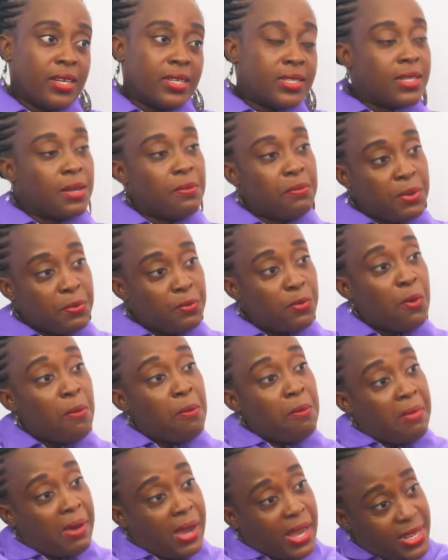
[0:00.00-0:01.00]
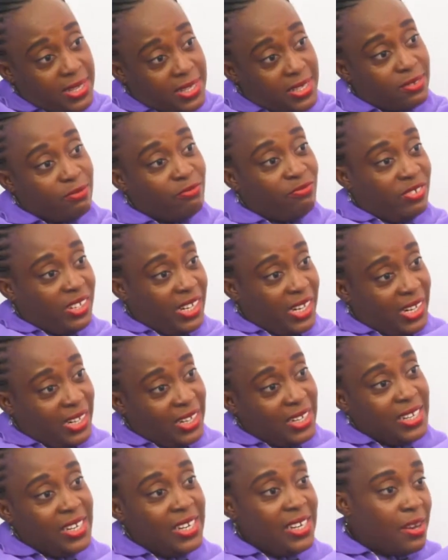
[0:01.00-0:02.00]
Some people might
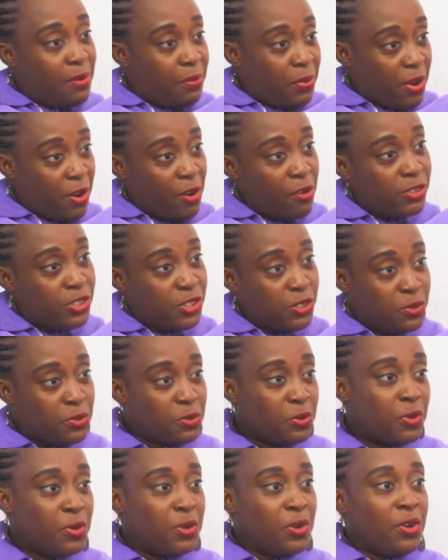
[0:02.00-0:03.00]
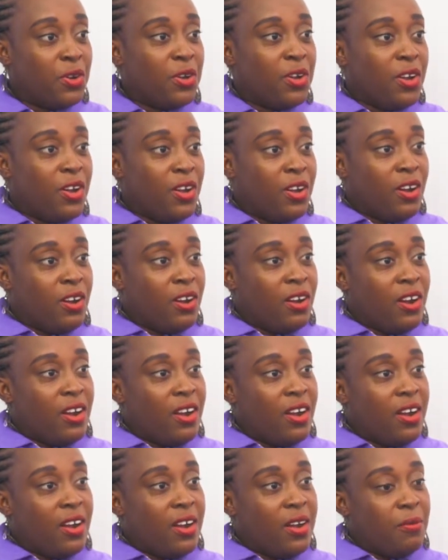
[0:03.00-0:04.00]
really need a pair of shoe.
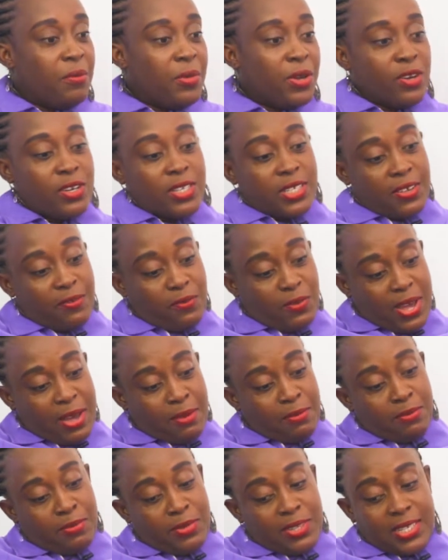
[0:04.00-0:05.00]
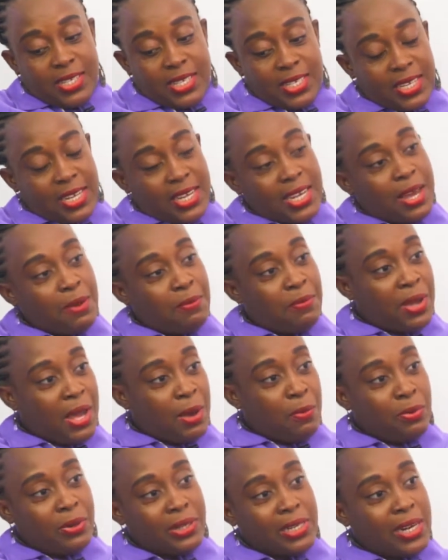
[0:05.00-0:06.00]
Because if we are sitting here
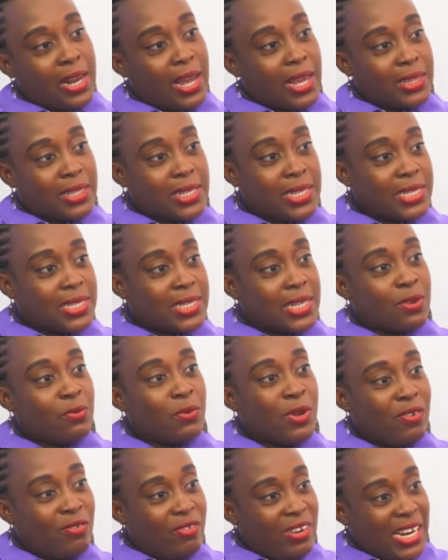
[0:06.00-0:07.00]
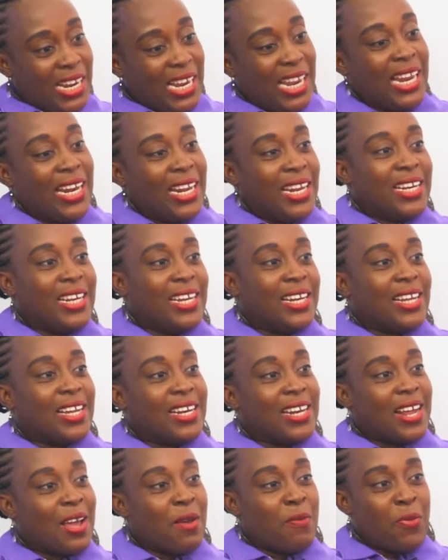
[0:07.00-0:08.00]
purpley like this and we really
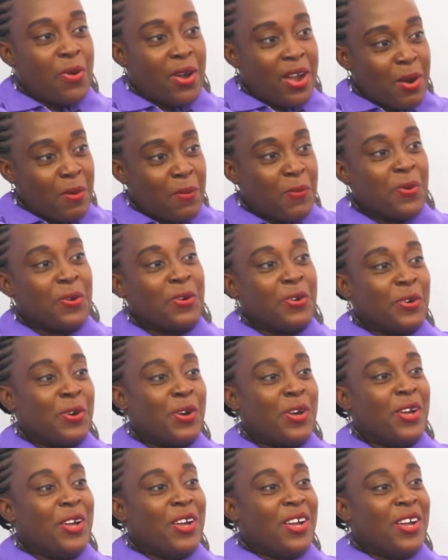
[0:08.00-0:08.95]
needed a purple...